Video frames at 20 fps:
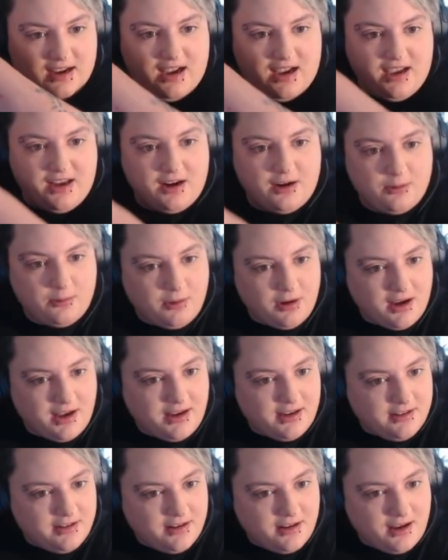I don't
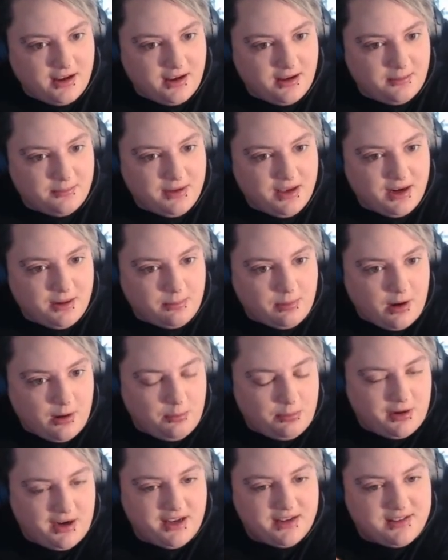want
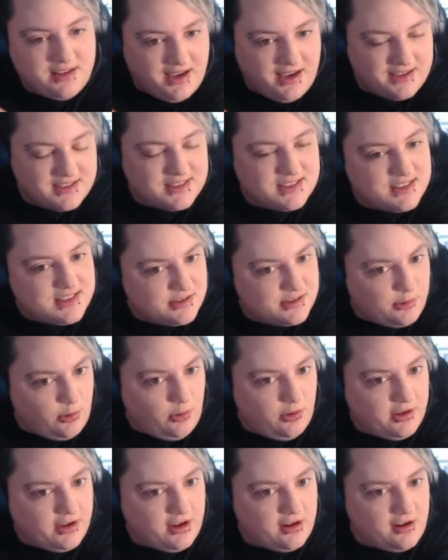inappropriate text
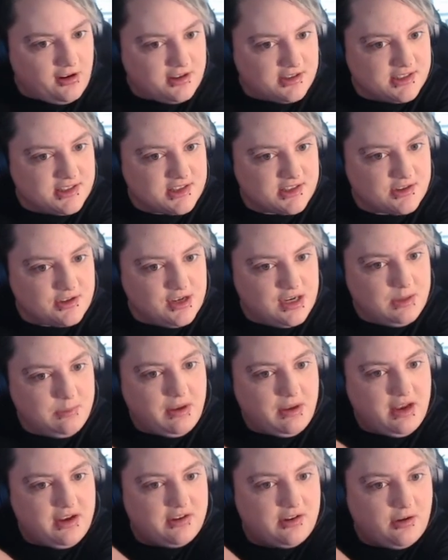scrolling across the screen,
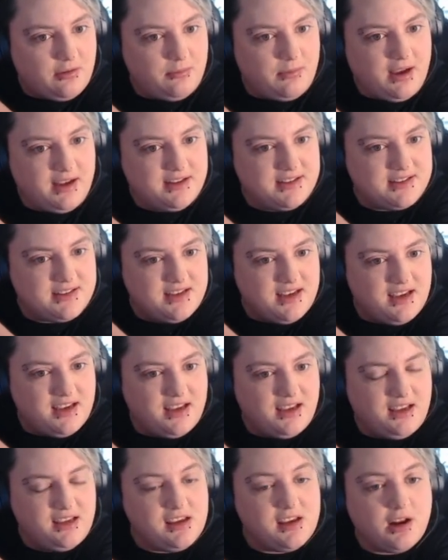but I don't mind
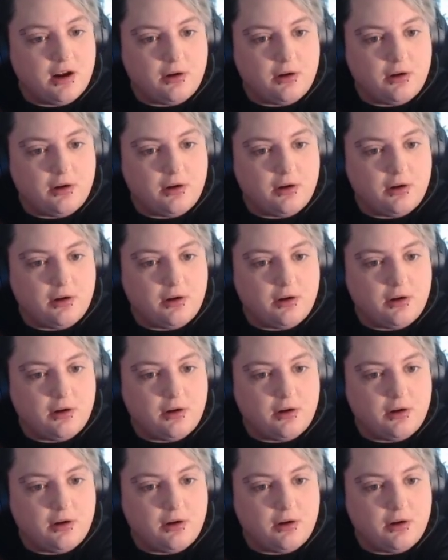seeing,